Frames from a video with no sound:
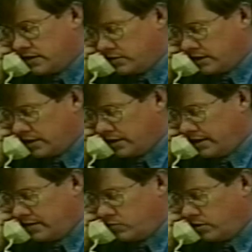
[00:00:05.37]
here at the
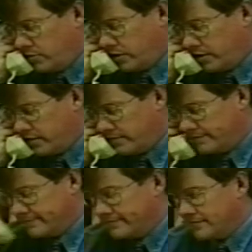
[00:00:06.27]
clinic in 1 month.
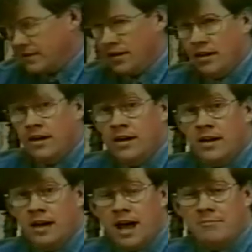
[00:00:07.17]

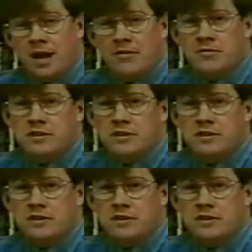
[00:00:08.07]
I'm Dr.